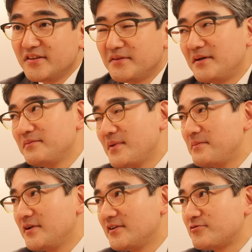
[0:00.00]
Well,
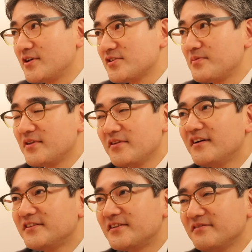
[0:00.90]
maybe not drugs, but
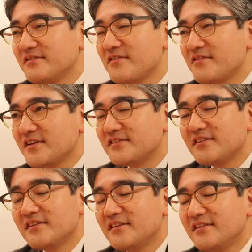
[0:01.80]
other things.
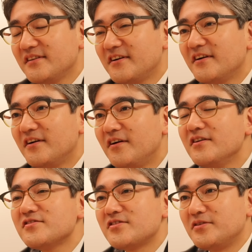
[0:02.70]
There are
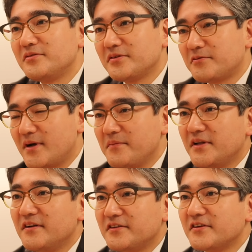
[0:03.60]
also a crime
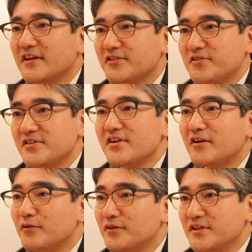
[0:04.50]
in other countries, not
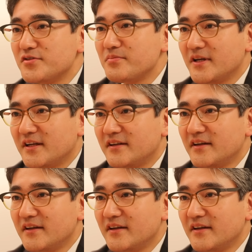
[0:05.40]
only Japan.